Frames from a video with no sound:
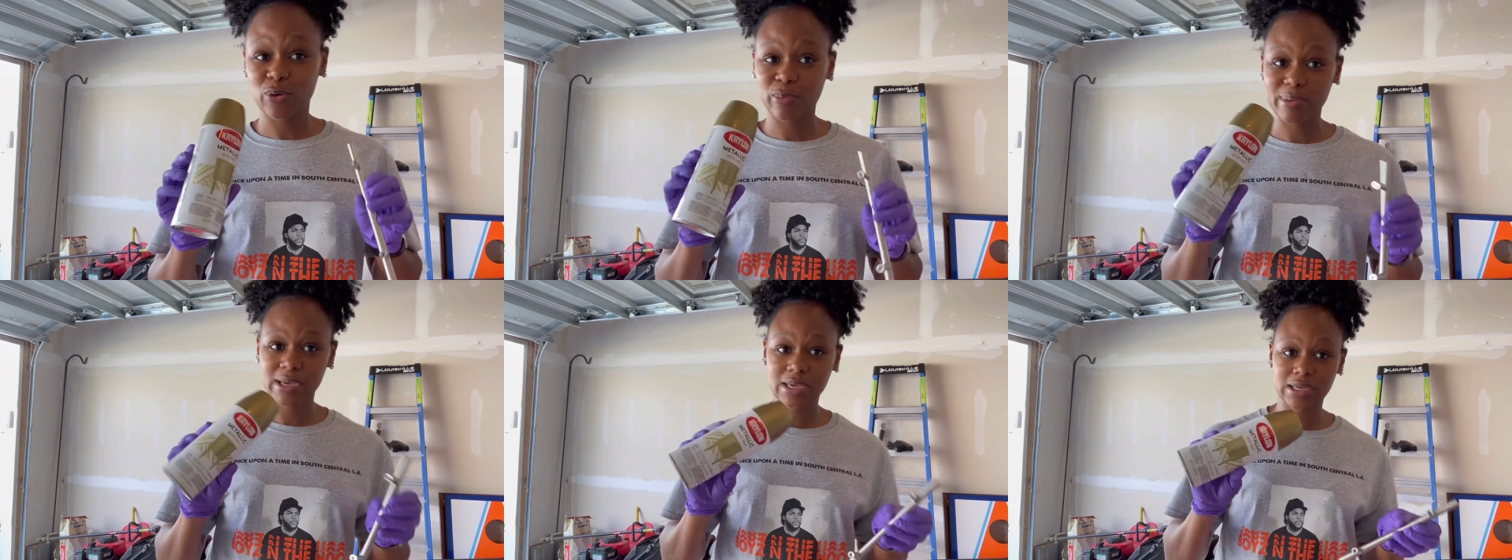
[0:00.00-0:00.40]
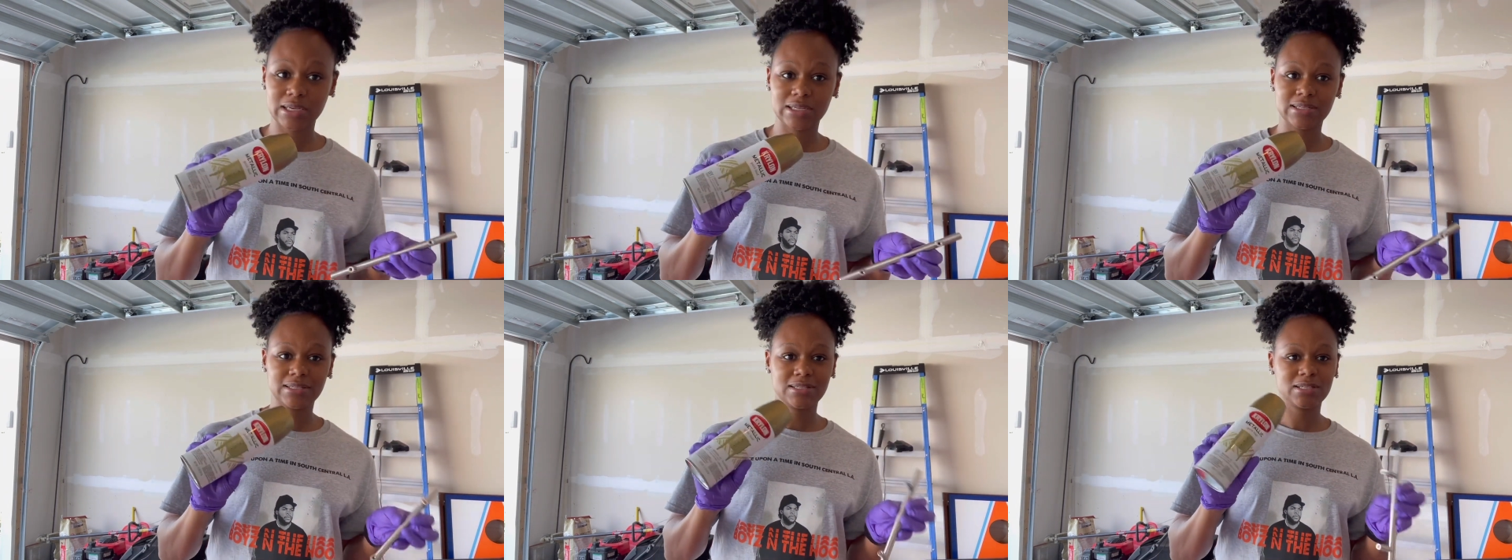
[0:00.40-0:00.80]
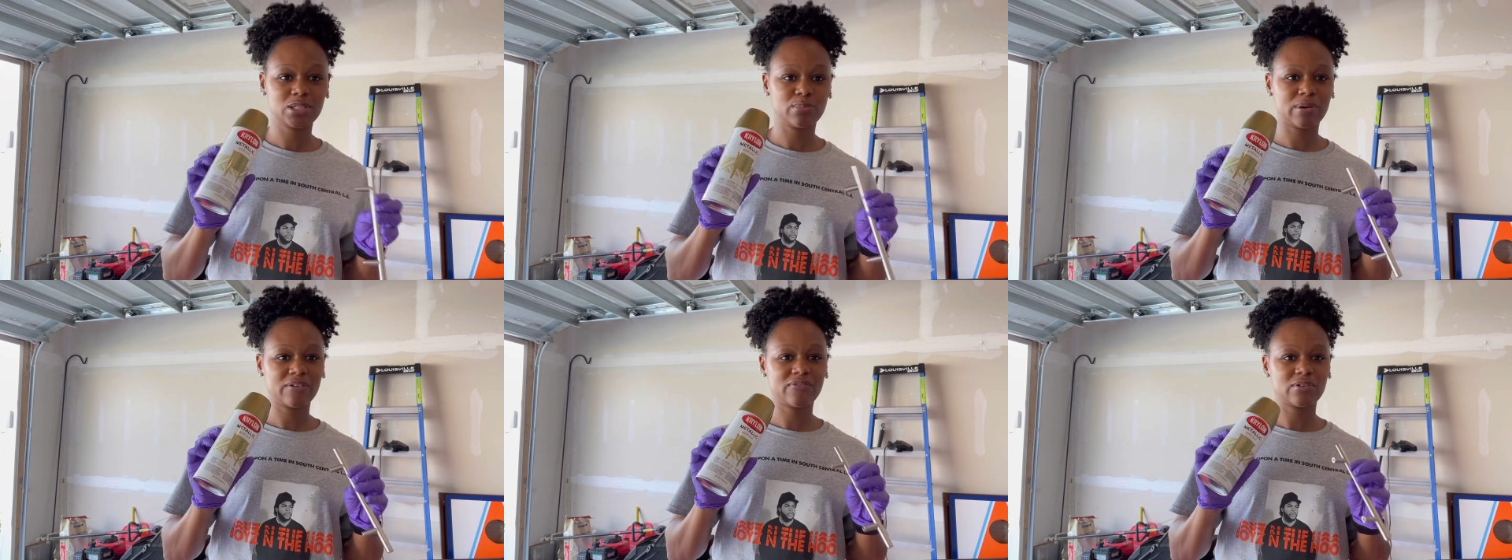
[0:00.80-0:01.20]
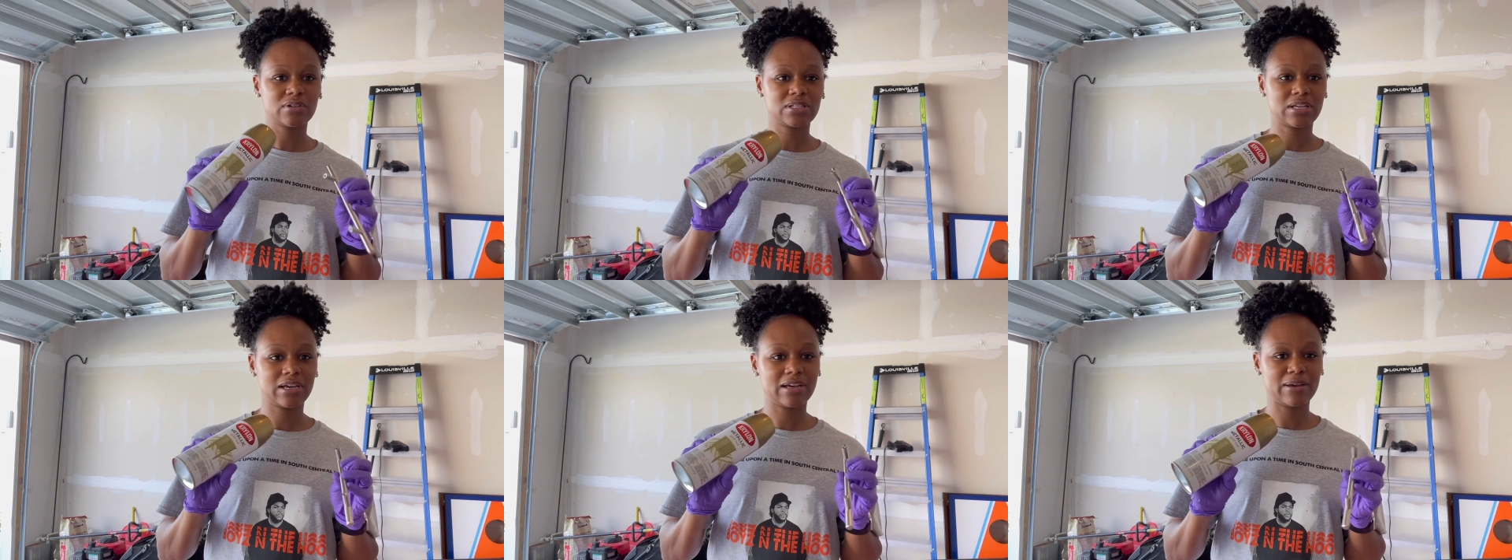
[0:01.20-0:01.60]
because this is my first
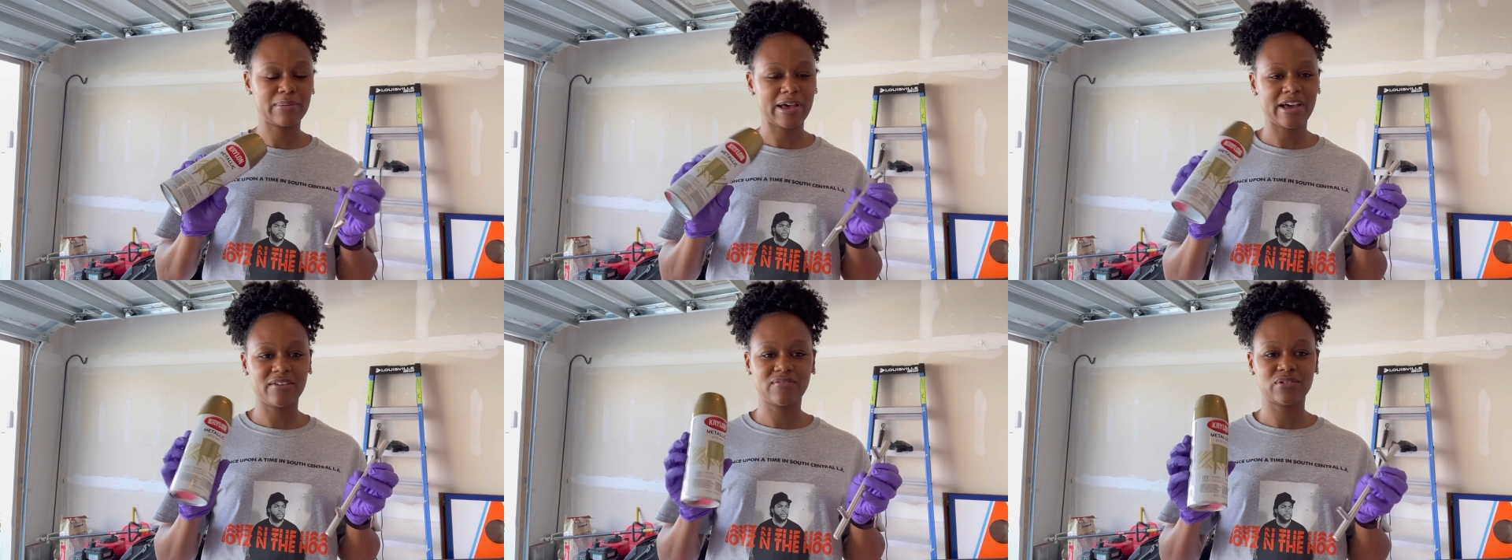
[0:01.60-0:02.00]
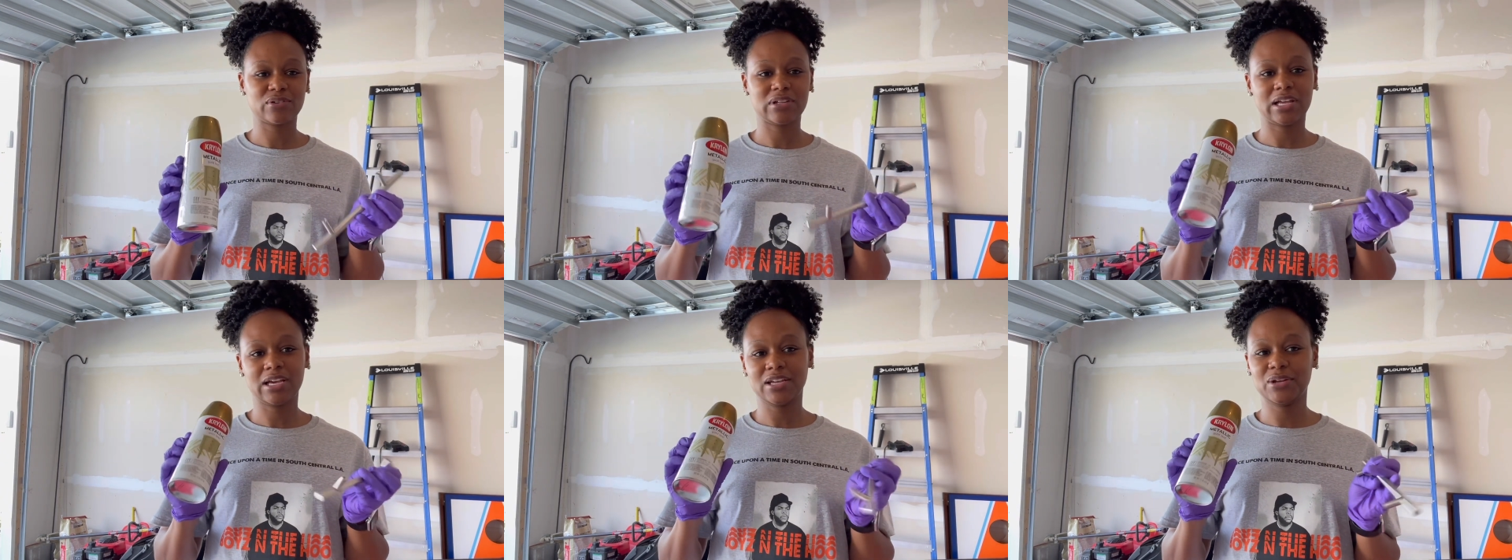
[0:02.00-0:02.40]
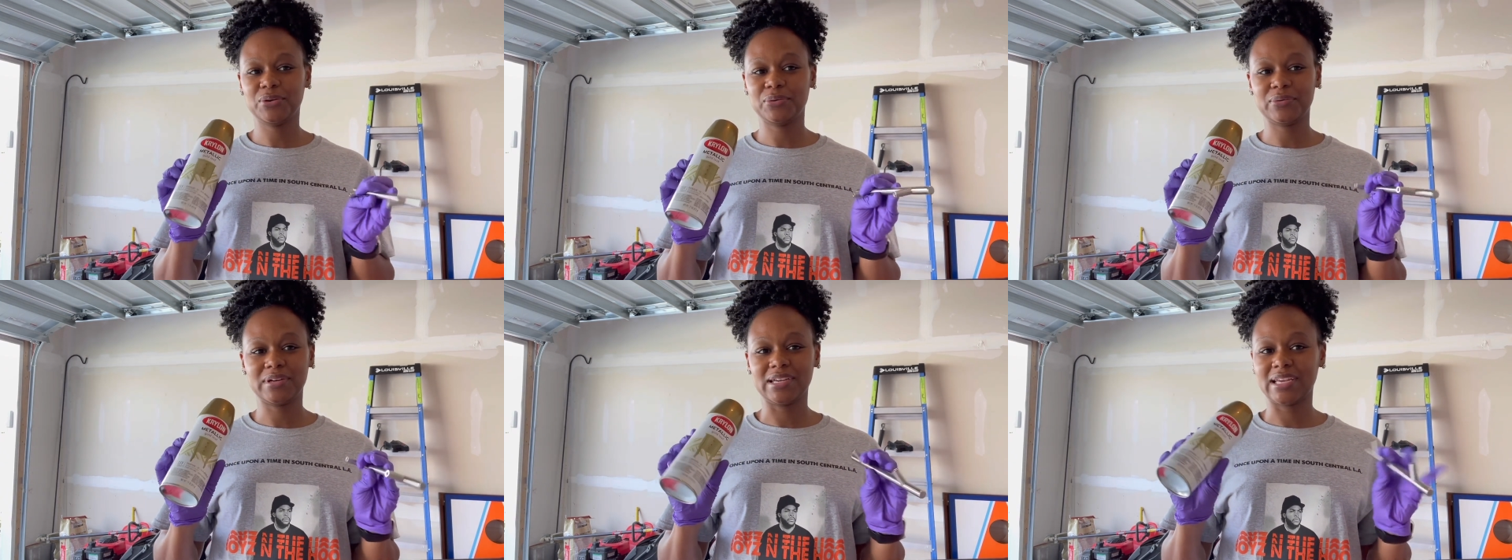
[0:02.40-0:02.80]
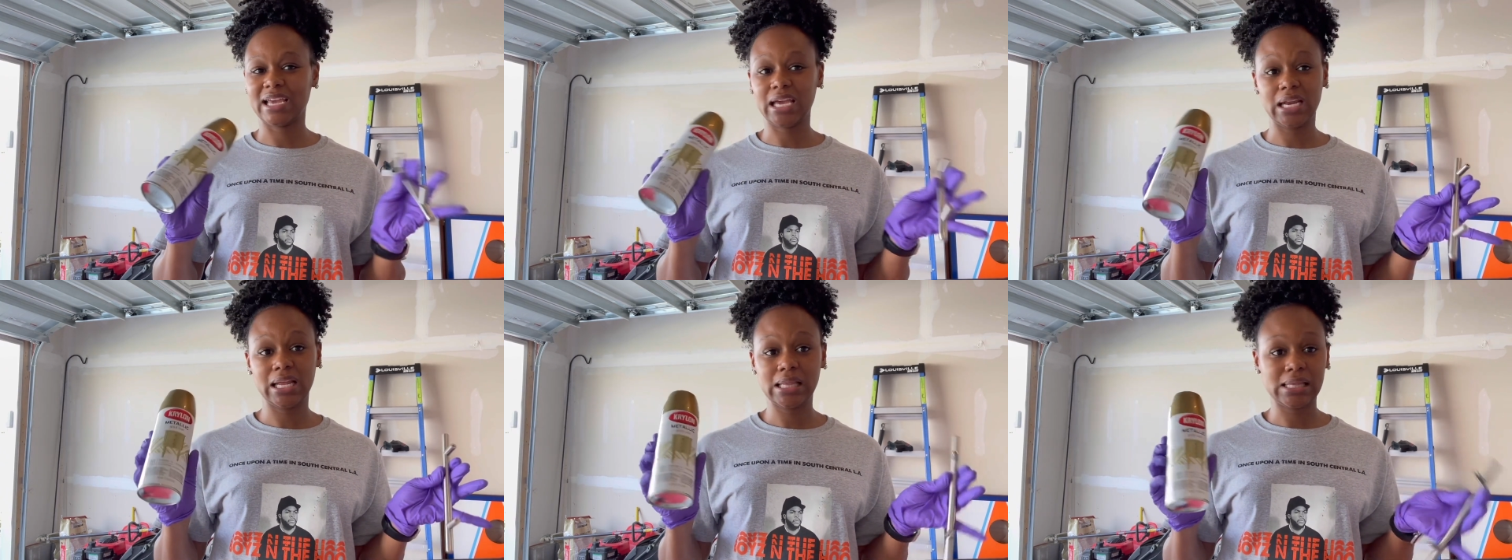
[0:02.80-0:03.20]
time ever like doing
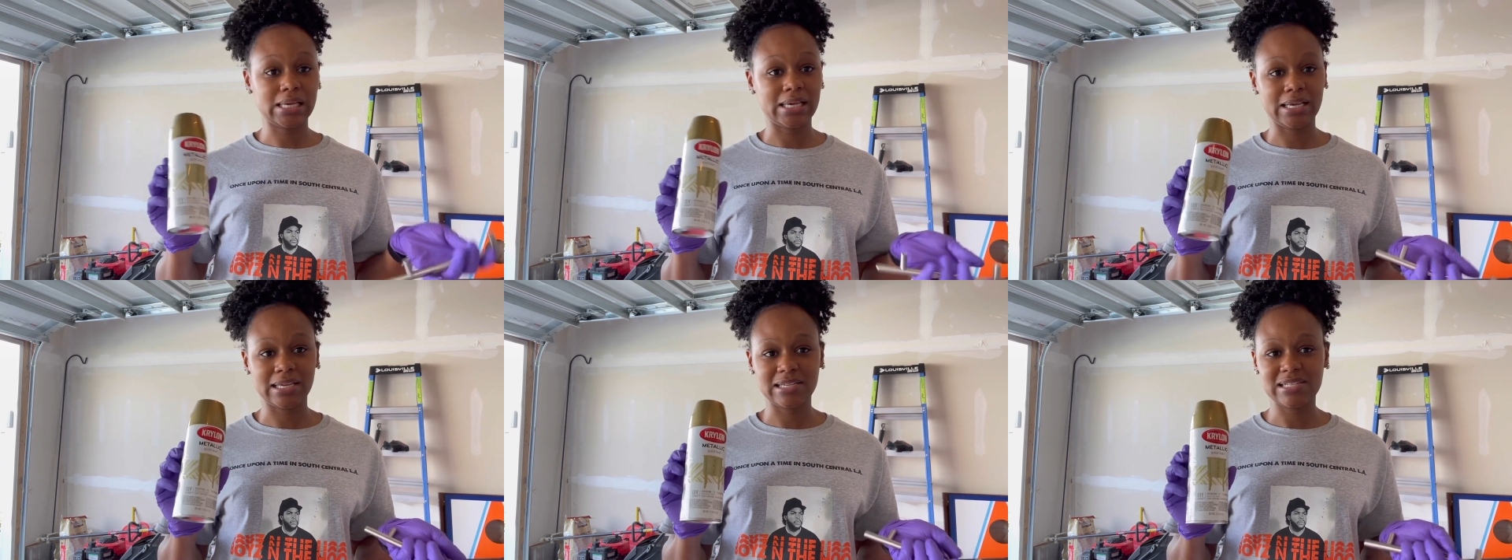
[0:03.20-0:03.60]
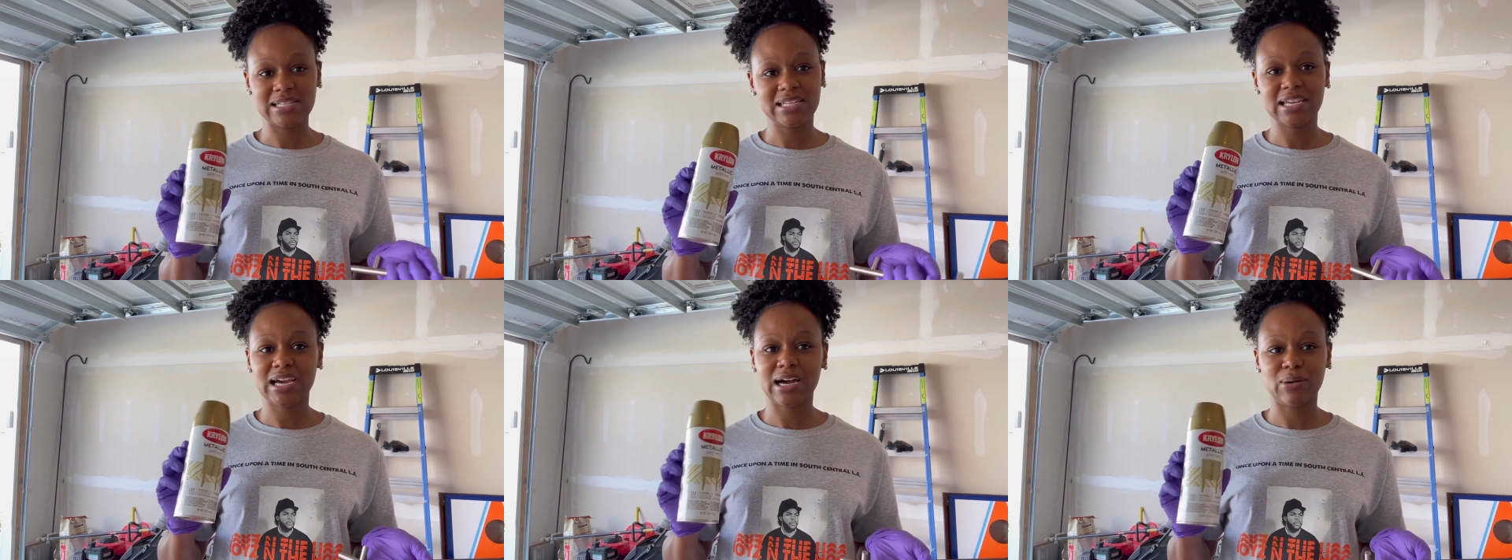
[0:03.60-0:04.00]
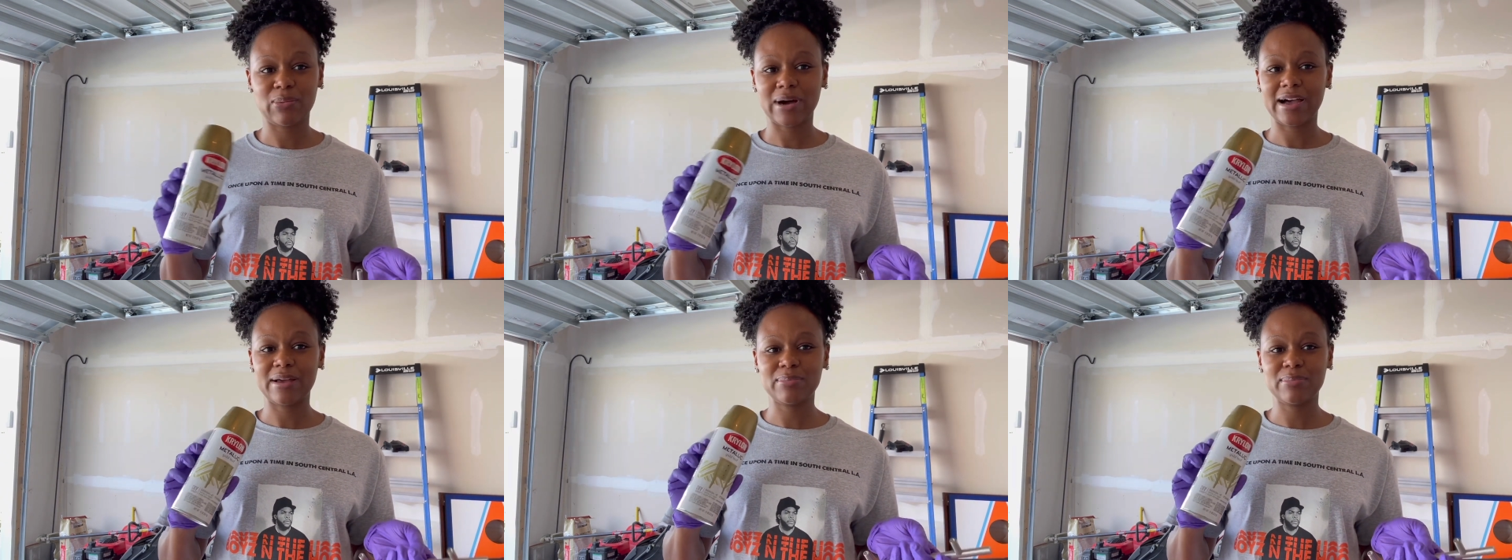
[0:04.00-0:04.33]
anything DIY,